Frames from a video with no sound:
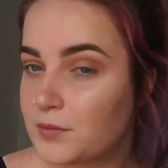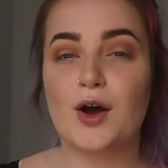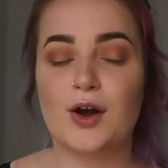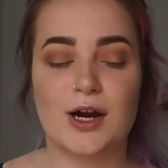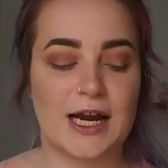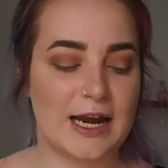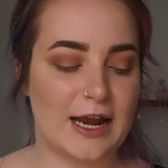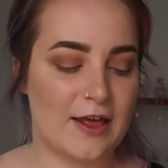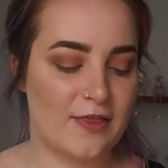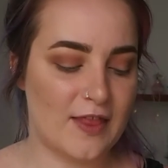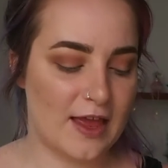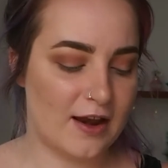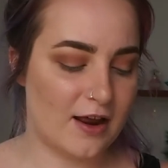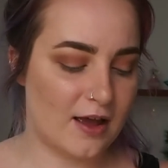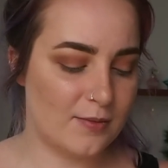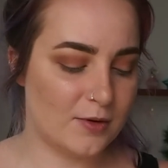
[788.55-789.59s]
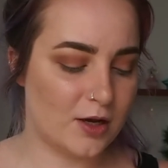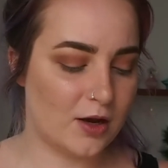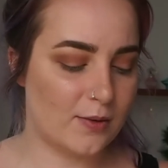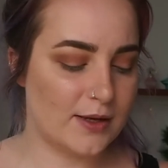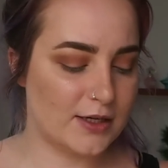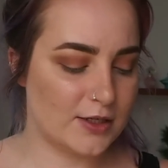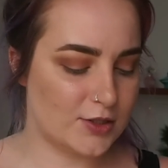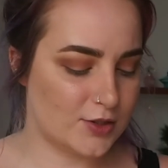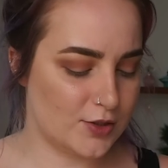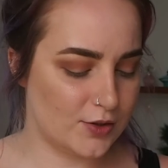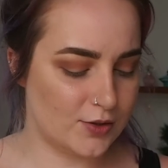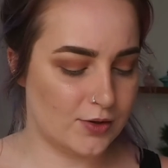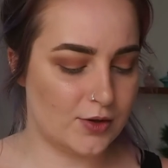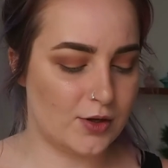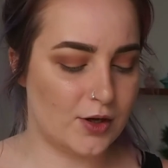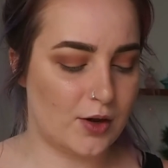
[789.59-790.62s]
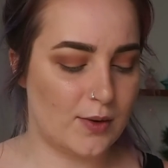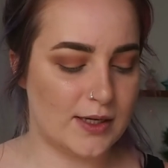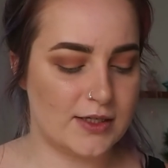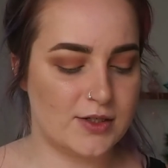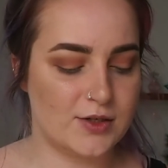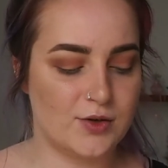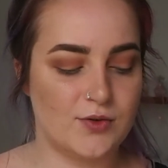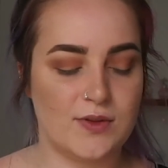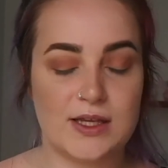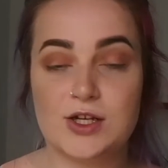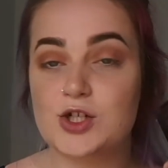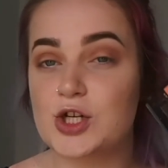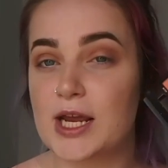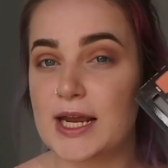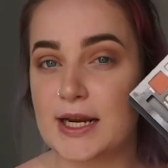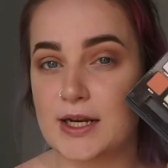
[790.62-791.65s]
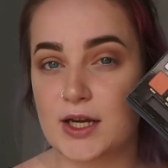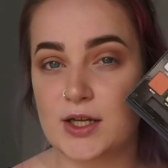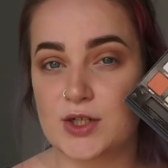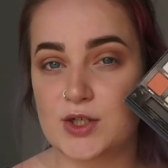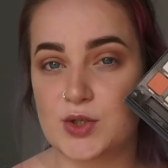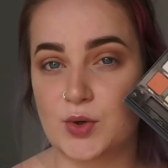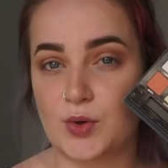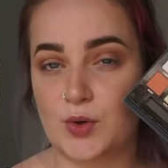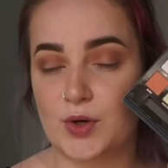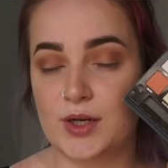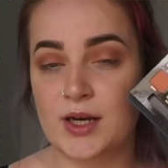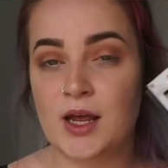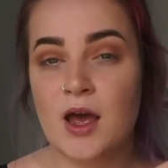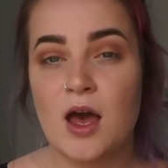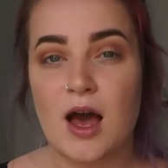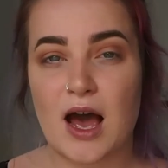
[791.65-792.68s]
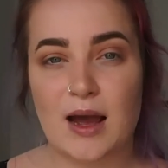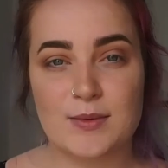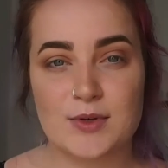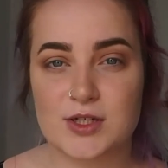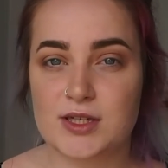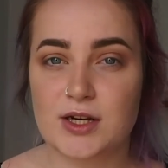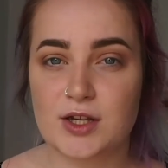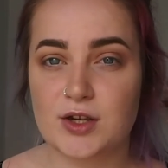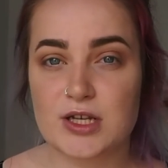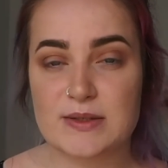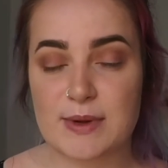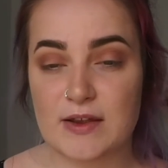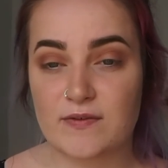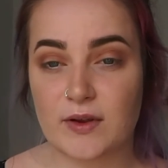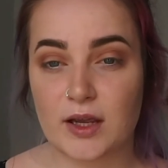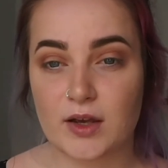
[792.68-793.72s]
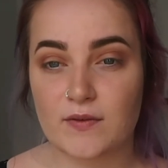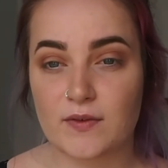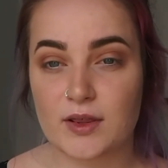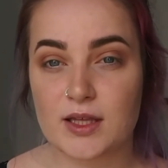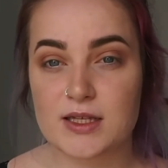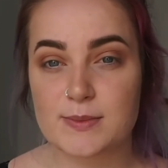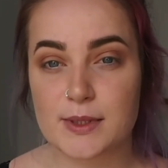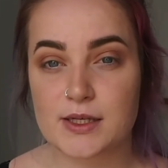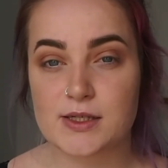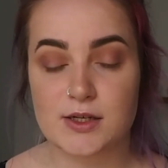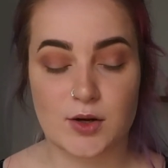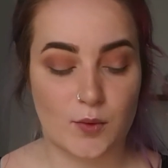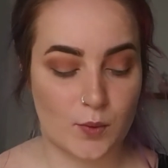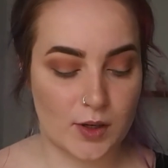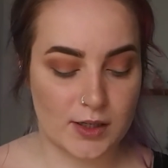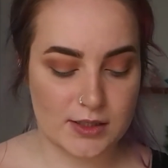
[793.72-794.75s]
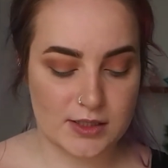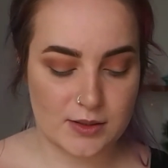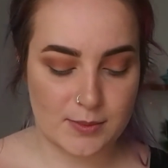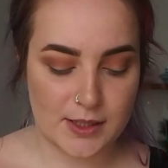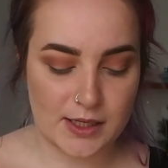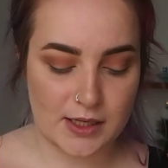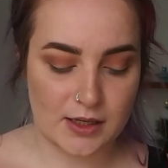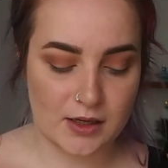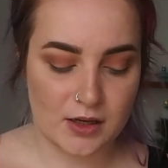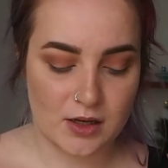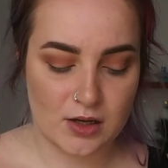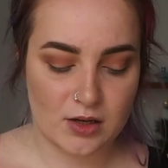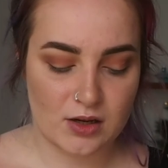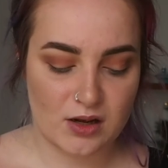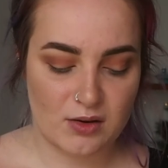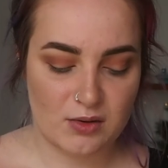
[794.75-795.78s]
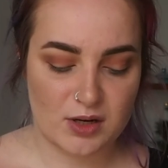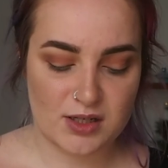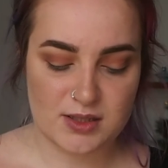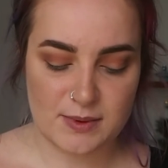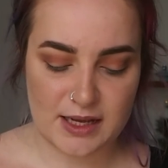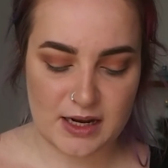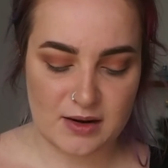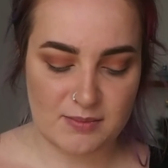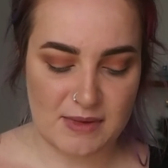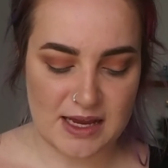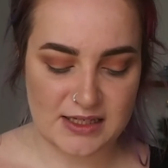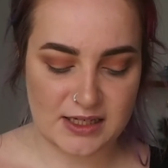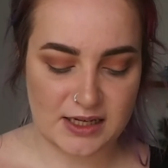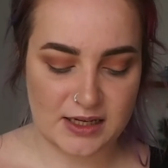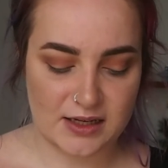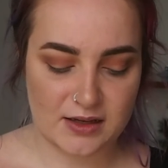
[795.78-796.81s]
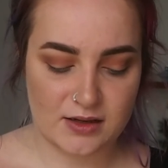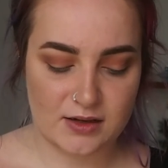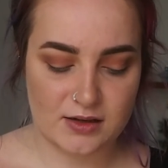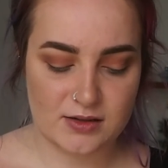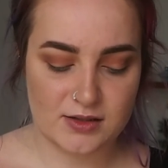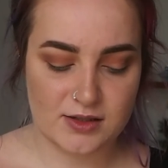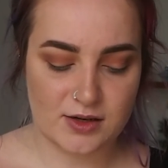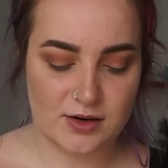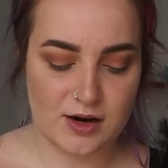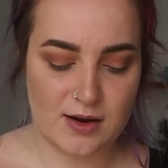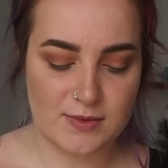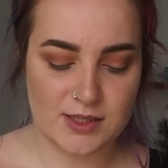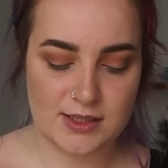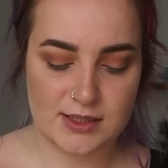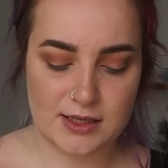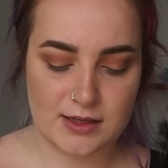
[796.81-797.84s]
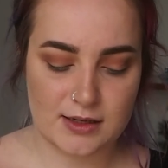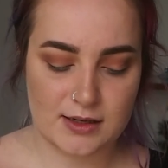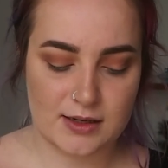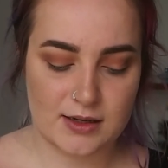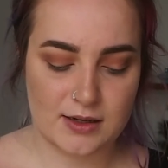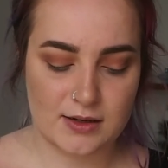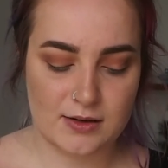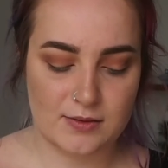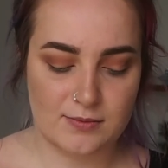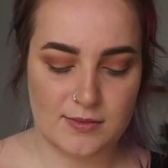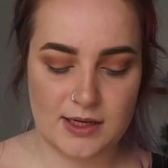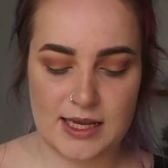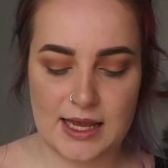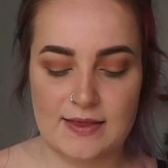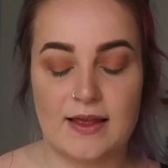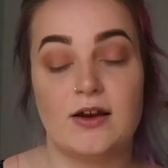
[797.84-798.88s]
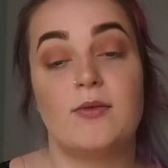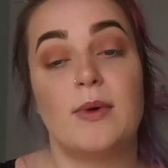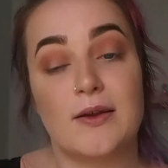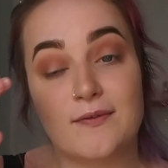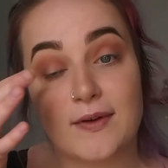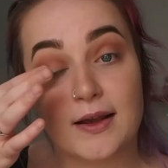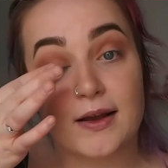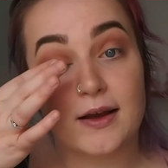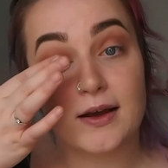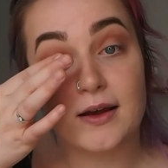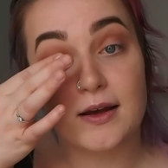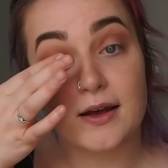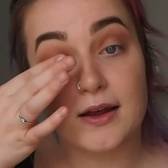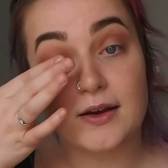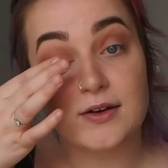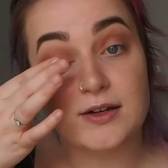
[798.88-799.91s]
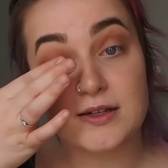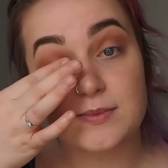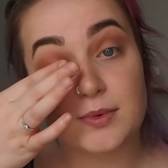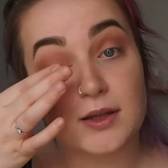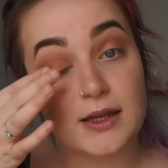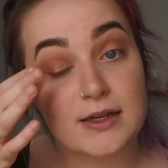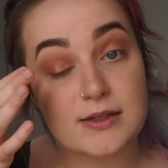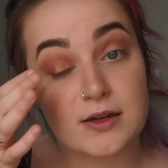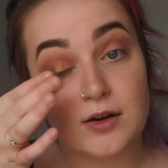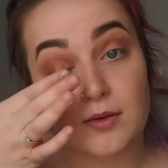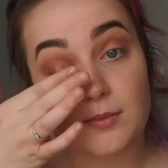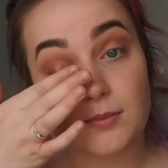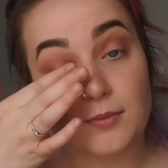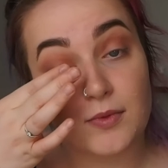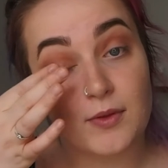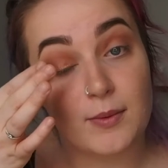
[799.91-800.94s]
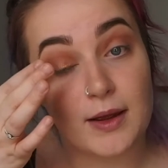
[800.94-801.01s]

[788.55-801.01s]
Alright, and then I'm going to go into the shade Adorned. I'm just going to use my finger for this because I don't want it to be kind of messy. So I'm just going to get that on my finger and just place it on